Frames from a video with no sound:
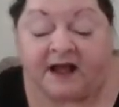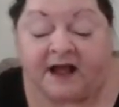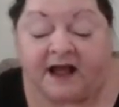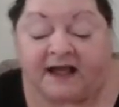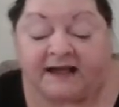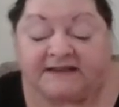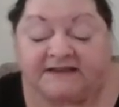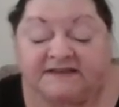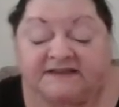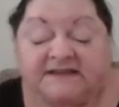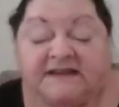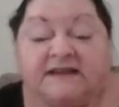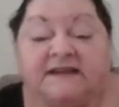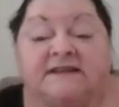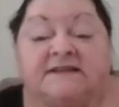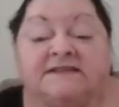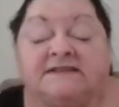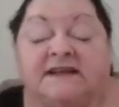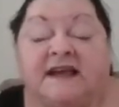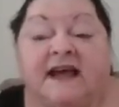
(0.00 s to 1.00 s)
I
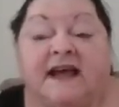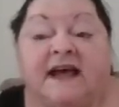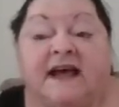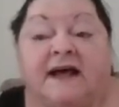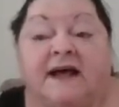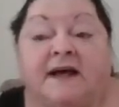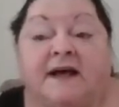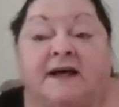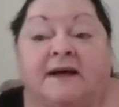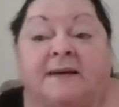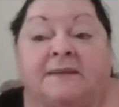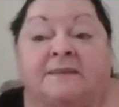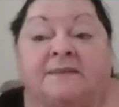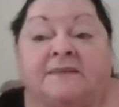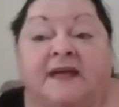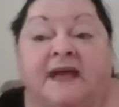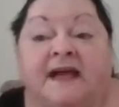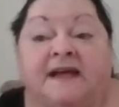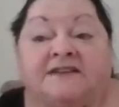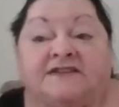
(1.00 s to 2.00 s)
did,
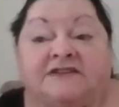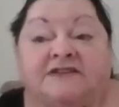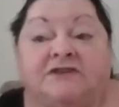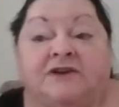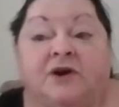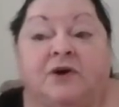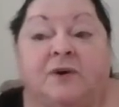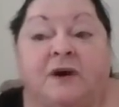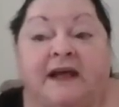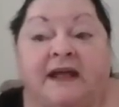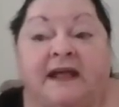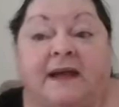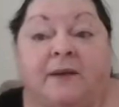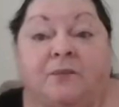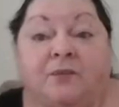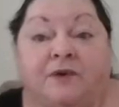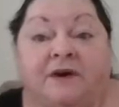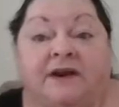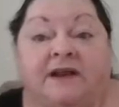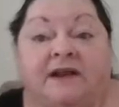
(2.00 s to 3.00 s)
as you know, I
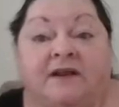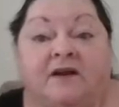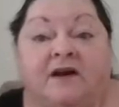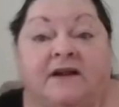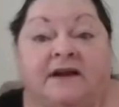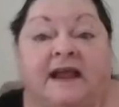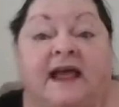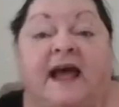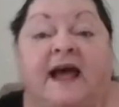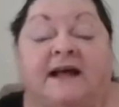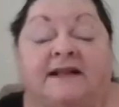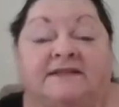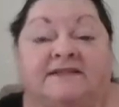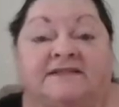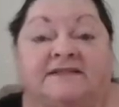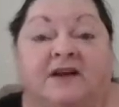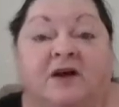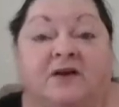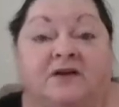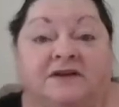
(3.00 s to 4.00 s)
am working on
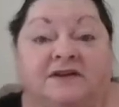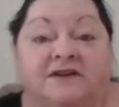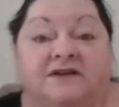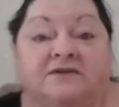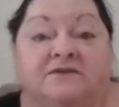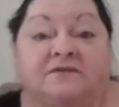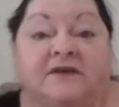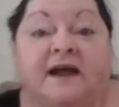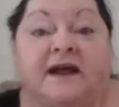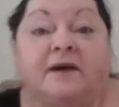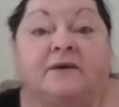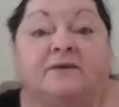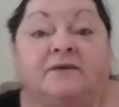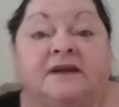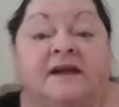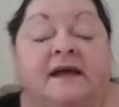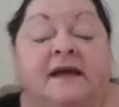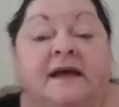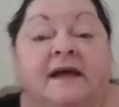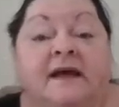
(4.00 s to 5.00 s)
hats all year
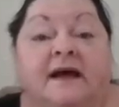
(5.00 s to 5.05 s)
round,